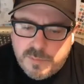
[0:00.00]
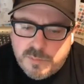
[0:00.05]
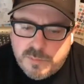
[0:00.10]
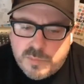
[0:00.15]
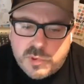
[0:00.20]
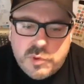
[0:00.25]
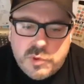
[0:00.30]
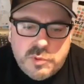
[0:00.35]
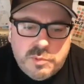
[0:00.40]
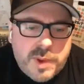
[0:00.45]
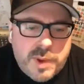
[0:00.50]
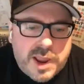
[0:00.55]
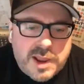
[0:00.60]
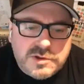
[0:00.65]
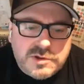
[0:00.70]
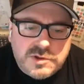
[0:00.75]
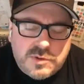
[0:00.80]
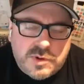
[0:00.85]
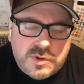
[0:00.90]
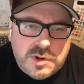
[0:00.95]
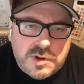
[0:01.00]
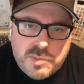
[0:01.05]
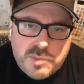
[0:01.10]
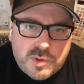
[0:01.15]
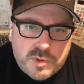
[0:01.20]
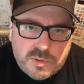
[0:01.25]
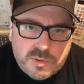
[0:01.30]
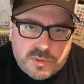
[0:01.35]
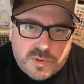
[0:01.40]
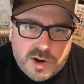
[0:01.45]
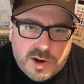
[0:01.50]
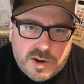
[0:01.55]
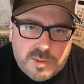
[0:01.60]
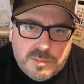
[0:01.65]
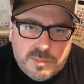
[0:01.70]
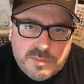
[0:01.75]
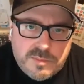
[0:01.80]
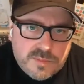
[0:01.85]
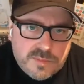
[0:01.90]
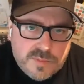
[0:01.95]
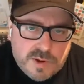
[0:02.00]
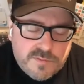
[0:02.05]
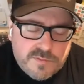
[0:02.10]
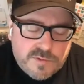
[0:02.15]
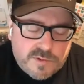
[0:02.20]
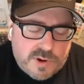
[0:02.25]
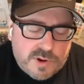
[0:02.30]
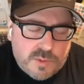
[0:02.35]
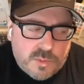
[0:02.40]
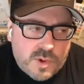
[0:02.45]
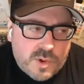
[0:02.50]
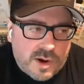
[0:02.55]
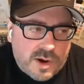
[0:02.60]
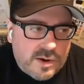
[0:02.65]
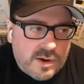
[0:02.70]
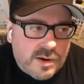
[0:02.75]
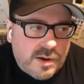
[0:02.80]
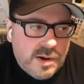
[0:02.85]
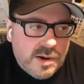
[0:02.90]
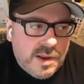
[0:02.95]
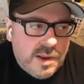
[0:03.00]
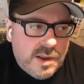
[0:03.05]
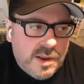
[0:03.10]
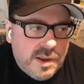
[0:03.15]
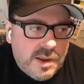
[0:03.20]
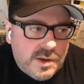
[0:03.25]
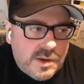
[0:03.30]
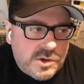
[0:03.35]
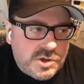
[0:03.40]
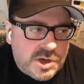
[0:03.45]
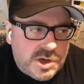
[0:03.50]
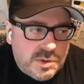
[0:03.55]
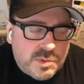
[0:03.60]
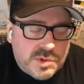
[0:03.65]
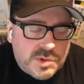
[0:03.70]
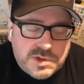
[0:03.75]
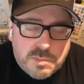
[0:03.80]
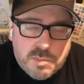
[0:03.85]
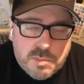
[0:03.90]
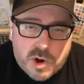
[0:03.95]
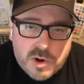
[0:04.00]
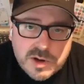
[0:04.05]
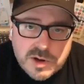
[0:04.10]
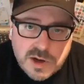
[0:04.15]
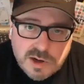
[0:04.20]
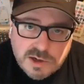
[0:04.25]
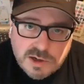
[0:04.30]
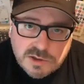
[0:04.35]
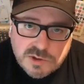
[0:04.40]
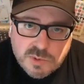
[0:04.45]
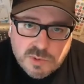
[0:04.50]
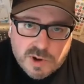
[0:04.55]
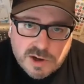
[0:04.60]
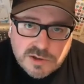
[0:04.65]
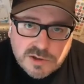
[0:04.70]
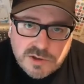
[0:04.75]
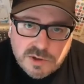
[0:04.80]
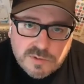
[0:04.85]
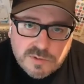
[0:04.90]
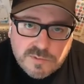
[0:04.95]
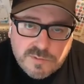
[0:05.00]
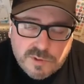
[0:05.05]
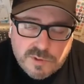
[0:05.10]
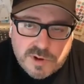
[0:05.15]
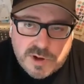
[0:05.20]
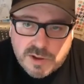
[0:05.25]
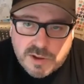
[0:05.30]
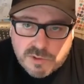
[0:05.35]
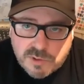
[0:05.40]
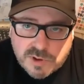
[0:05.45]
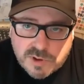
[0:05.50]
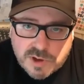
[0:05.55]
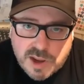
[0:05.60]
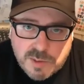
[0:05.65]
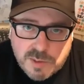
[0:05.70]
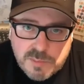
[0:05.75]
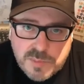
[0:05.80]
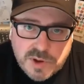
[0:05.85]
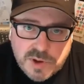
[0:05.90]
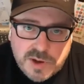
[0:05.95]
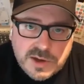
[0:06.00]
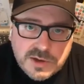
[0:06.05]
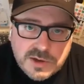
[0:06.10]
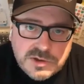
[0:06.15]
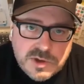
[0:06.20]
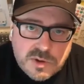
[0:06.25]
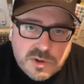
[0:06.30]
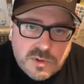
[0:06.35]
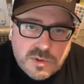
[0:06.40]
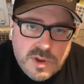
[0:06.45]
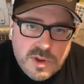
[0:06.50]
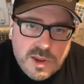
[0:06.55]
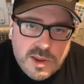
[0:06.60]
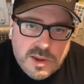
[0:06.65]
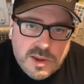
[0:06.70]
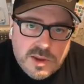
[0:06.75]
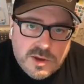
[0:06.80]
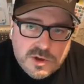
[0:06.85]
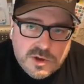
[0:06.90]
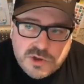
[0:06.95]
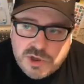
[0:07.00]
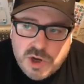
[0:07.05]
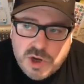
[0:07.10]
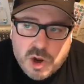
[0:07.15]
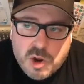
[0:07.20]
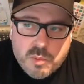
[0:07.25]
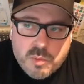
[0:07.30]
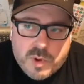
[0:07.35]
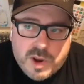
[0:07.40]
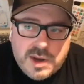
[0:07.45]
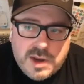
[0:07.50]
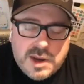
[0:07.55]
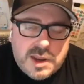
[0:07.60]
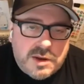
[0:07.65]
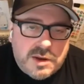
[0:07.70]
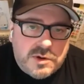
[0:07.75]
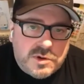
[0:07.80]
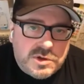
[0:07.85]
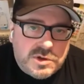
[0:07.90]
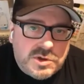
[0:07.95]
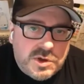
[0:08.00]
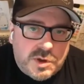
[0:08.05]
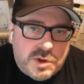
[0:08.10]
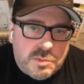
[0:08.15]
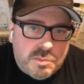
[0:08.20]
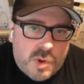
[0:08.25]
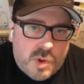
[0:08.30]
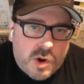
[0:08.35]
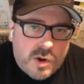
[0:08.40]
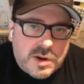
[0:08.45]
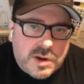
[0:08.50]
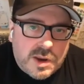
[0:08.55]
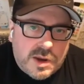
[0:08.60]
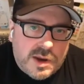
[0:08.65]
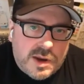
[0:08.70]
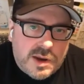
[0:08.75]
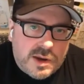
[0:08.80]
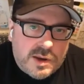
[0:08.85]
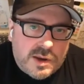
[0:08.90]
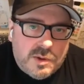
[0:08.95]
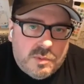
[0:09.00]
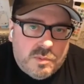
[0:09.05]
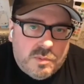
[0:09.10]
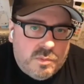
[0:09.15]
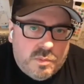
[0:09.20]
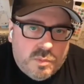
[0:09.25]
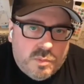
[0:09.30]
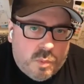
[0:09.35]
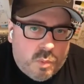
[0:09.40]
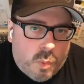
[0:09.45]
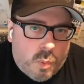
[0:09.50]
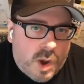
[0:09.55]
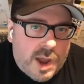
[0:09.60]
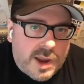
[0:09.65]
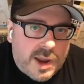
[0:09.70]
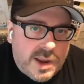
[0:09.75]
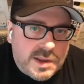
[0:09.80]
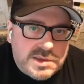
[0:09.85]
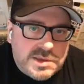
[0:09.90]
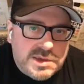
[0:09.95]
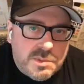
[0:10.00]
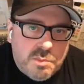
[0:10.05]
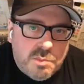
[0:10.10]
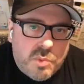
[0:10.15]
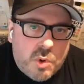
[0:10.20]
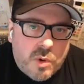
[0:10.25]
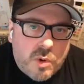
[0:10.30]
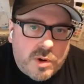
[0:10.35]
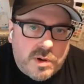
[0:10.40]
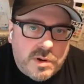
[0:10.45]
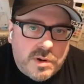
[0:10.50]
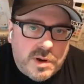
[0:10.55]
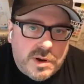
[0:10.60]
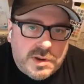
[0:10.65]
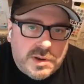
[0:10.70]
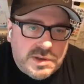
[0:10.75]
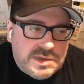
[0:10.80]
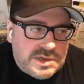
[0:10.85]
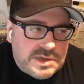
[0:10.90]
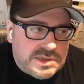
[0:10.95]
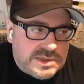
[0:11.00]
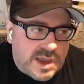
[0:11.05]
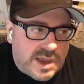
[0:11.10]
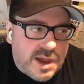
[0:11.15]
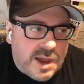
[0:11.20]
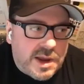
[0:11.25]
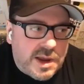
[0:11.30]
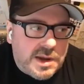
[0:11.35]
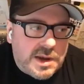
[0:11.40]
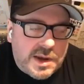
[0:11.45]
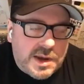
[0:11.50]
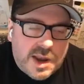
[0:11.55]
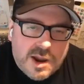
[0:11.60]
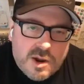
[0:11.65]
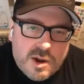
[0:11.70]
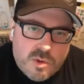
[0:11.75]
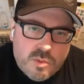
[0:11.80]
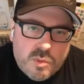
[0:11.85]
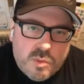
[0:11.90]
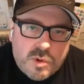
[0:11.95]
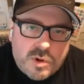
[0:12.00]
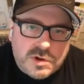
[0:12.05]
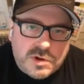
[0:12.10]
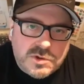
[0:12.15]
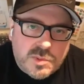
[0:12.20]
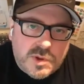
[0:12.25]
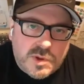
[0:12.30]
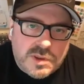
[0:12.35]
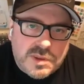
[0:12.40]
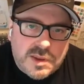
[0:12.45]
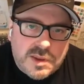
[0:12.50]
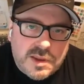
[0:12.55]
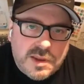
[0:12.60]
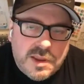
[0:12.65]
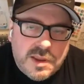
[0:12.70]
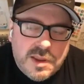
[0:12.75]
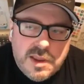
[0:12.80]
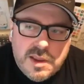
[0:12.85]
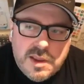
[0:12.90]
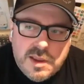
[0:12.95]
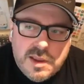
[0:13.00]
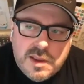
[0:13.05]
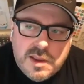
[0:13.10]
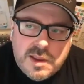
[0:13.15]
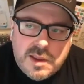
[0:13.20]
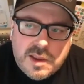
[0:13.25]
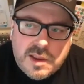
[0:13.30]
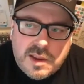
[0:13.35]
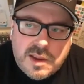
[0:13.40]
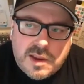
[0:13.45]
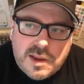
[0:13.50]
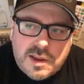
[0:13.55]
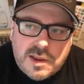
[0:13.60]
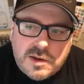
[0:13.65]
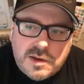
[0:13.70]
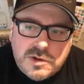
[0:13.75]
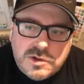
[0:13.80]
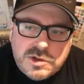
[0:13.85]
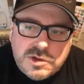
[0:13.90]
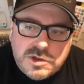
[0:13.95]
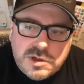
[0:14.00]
brew mastery program, I forget where. She was a marketing director for another company, so she already understood marketing and why it's important, and design and how it works with it. And